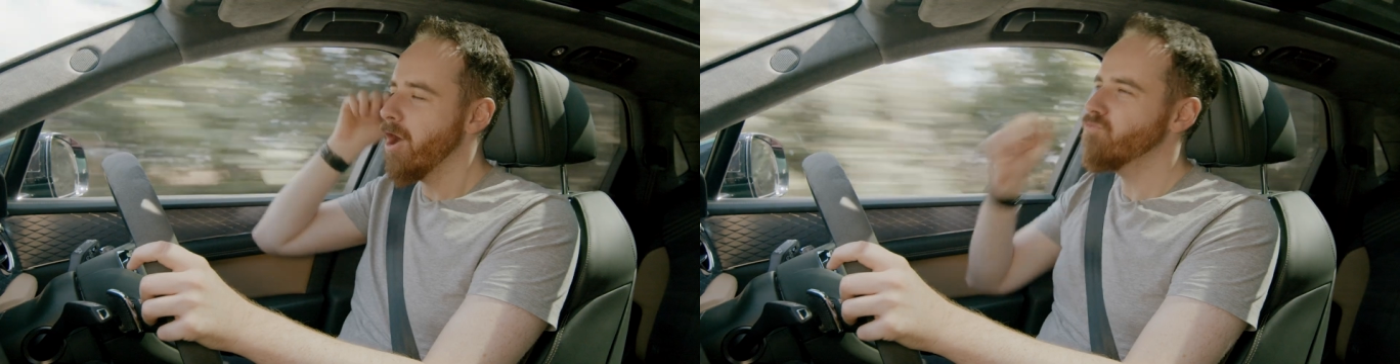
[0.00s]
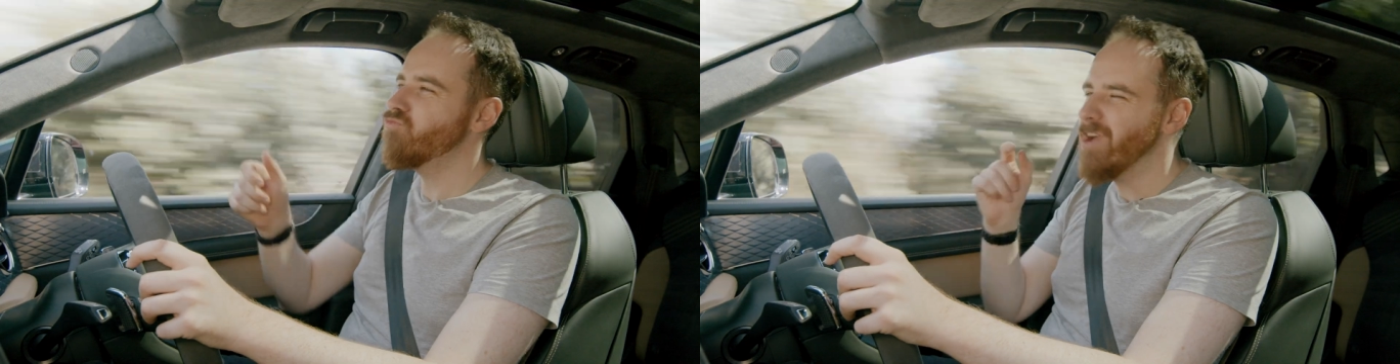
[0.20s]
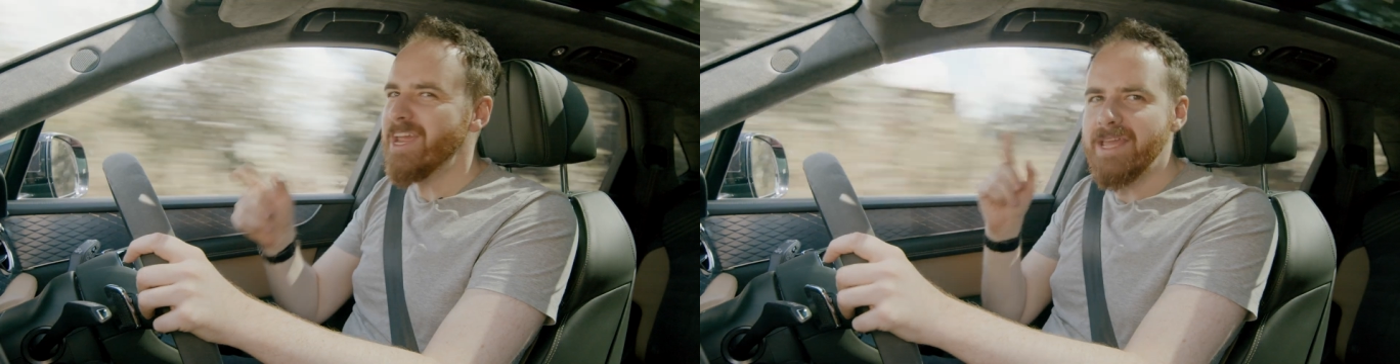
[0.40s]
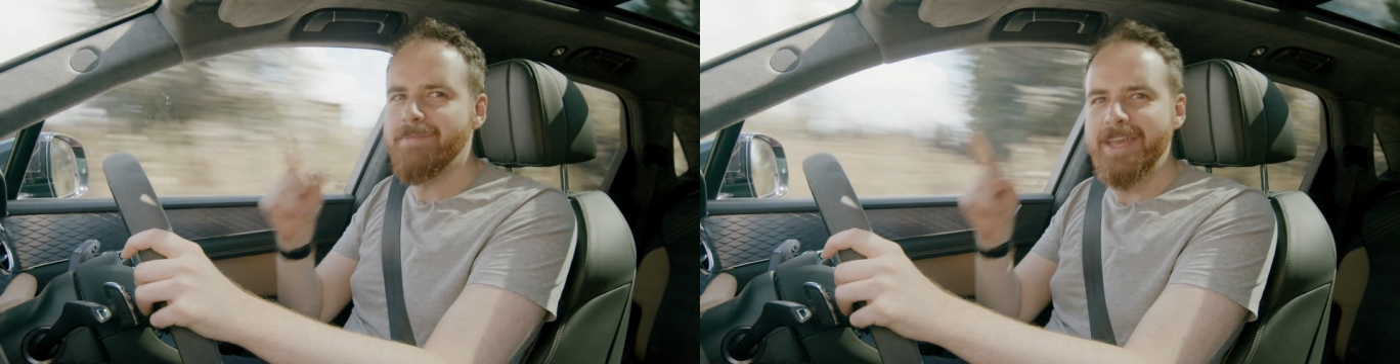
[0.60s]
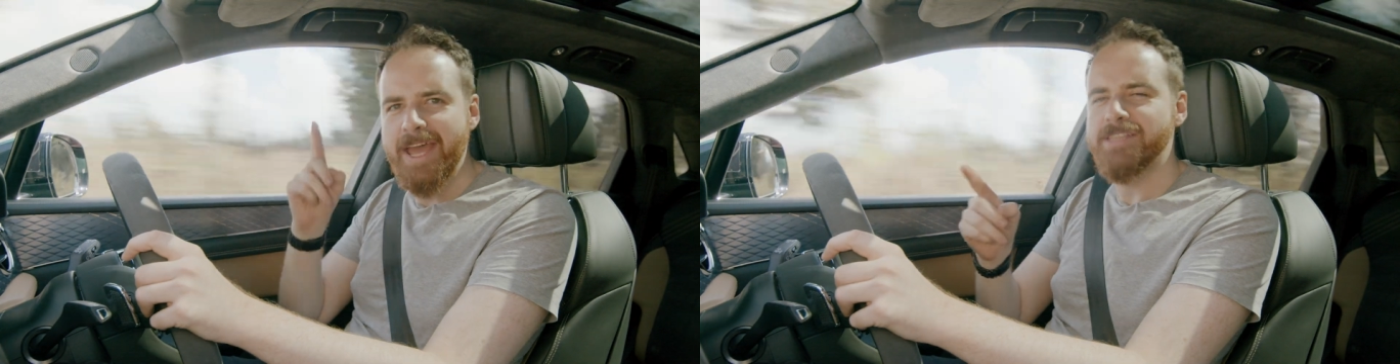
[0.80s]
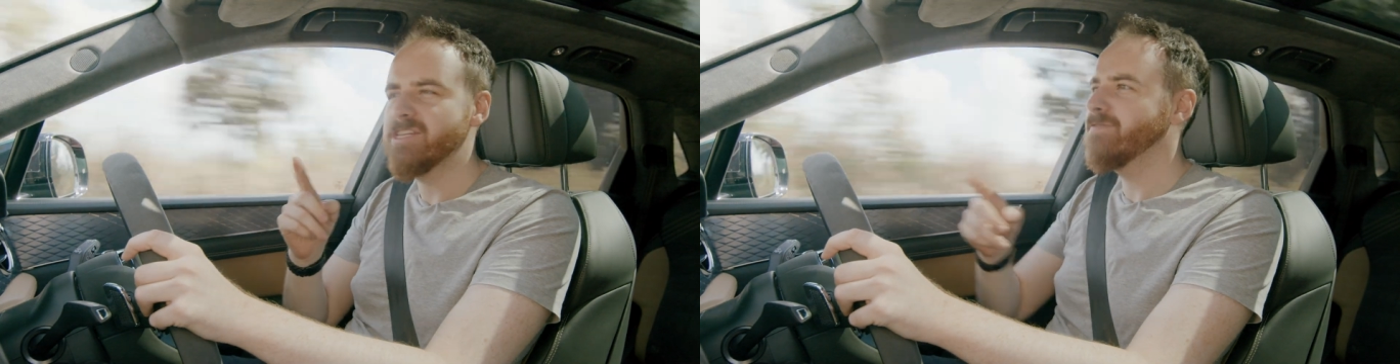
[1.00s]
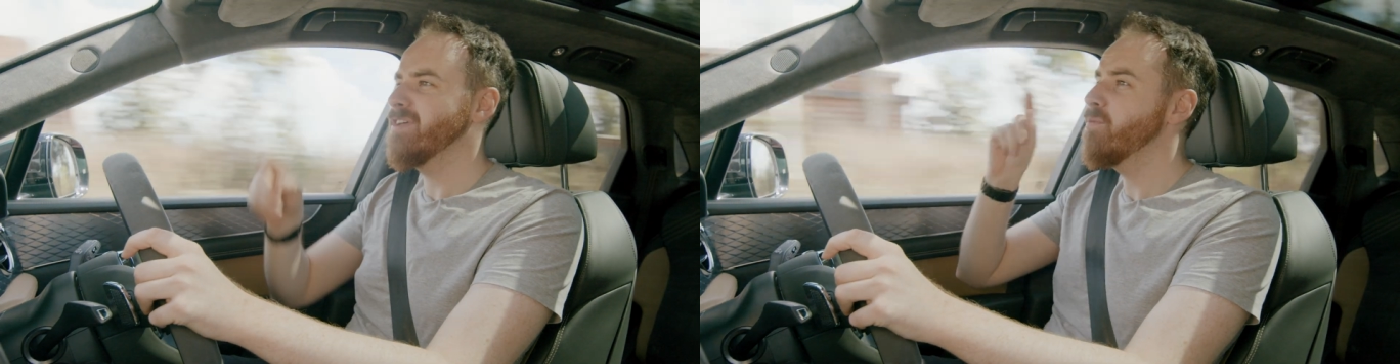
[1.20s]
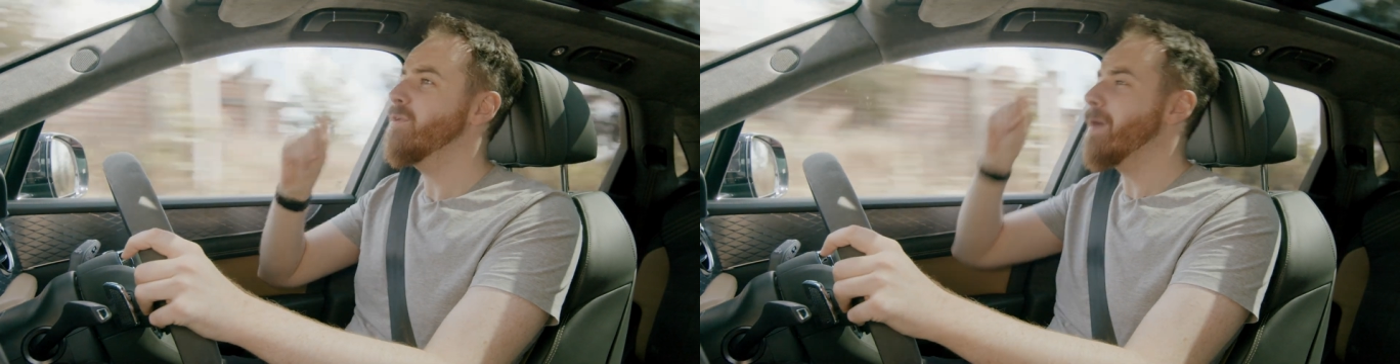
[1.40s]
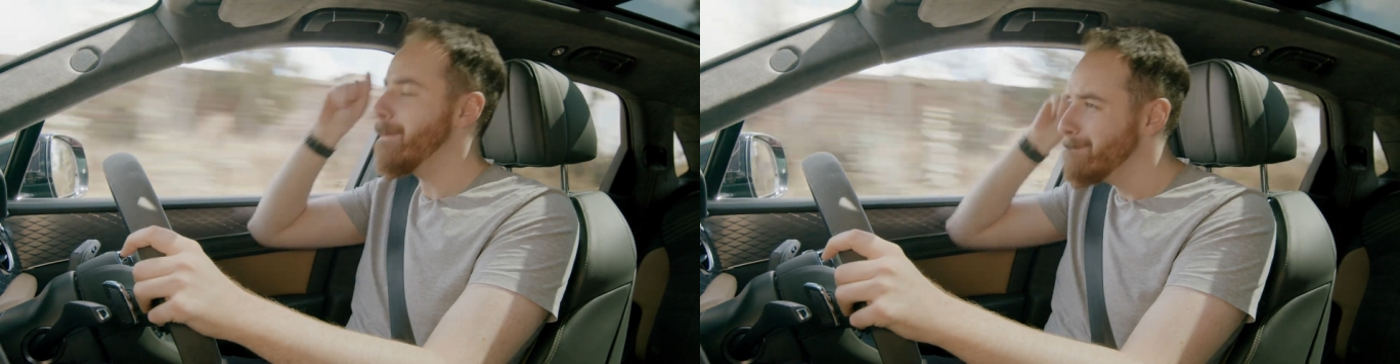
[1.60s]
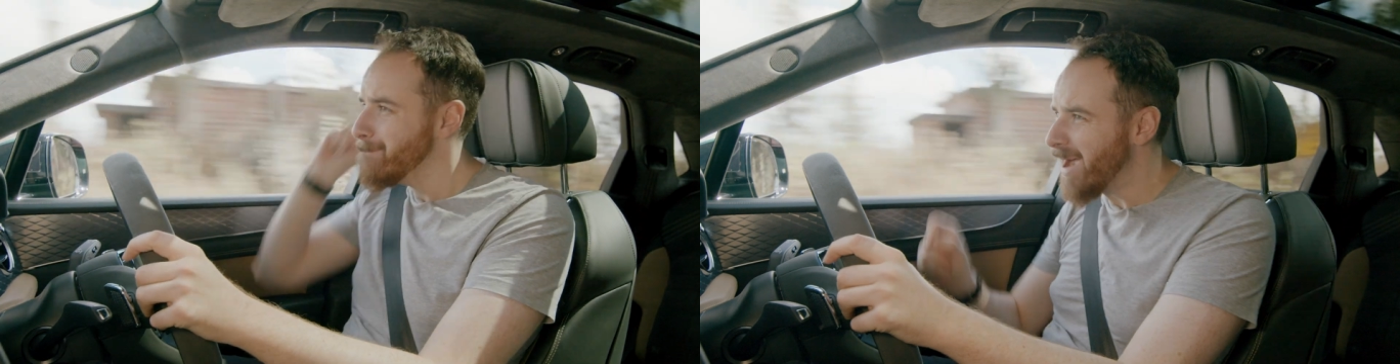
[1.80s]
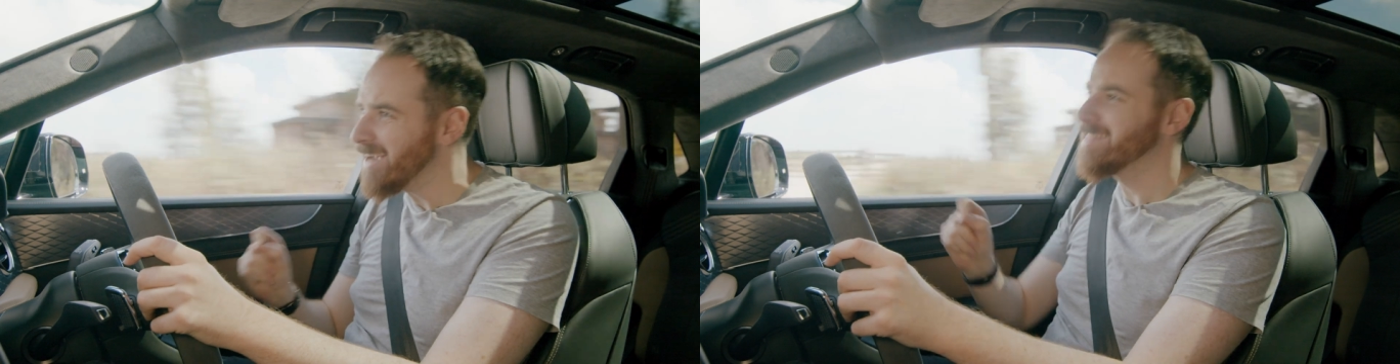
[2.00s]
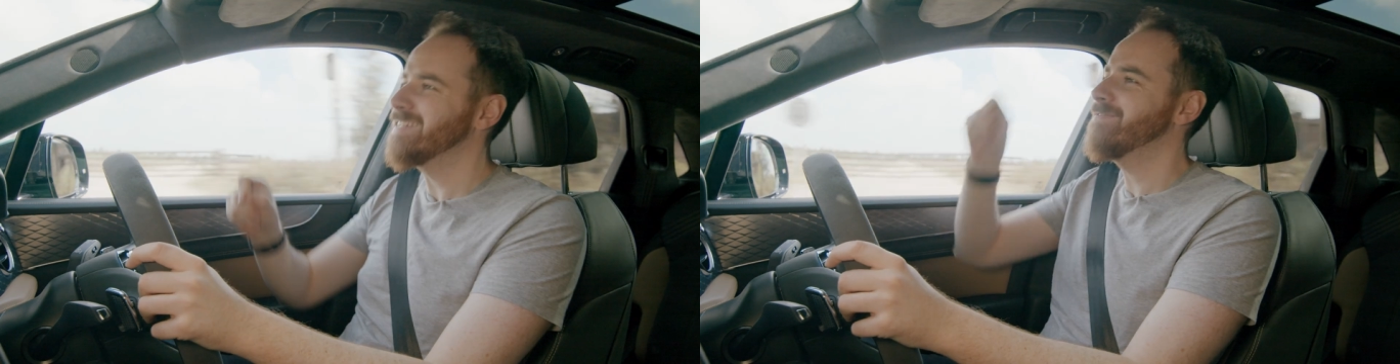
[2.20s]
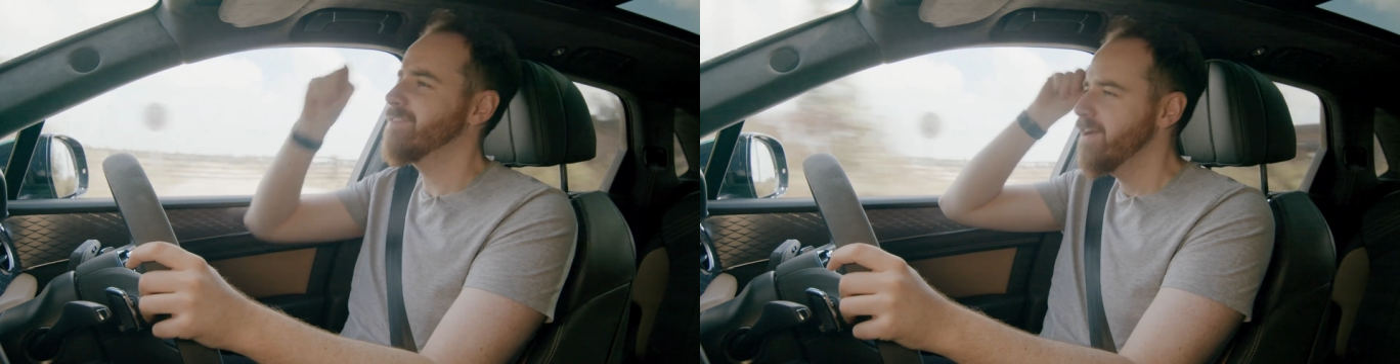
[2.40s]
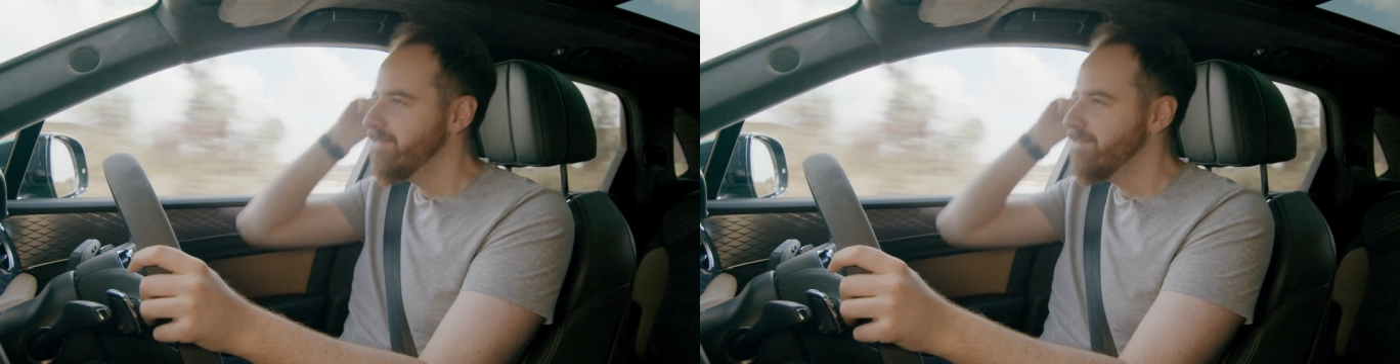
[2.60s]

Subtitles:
A really big SUV with a massive